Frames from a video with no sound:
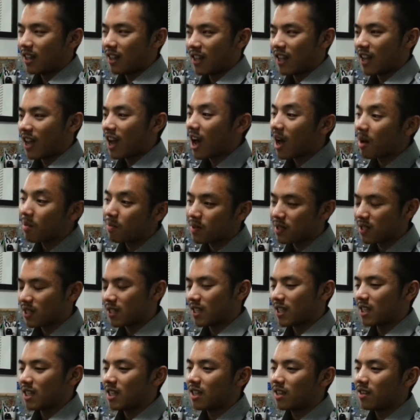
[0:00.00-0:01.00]
the
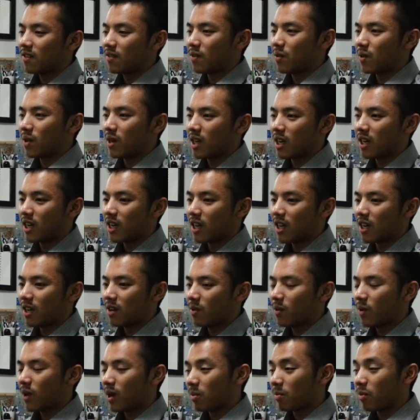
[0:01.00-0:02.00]
opposite of
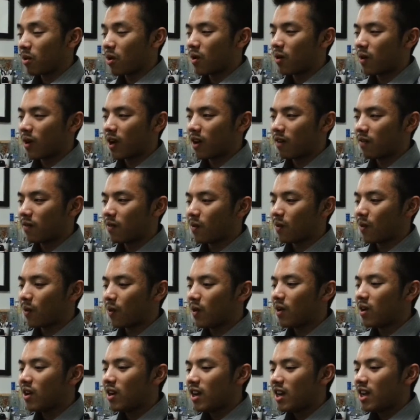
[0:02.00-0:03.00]
what I'm going out
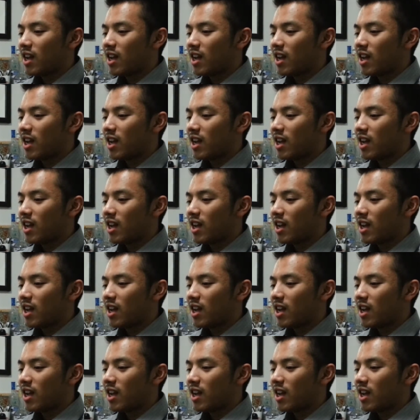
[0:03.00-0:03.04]
for.